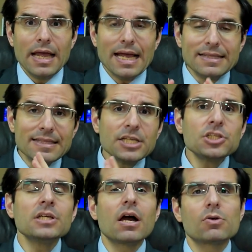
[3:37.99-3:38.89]

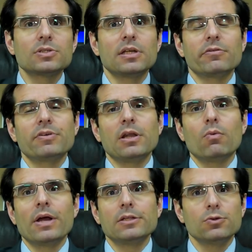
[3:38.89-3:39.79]
attaching ourselves in a
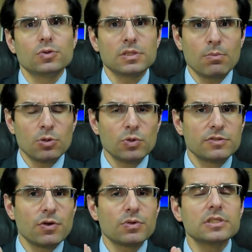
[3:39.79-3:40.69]
way to someone who
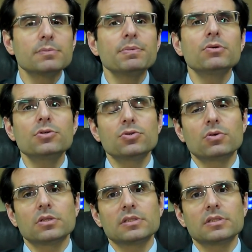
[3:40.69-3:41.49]
is very spiritual,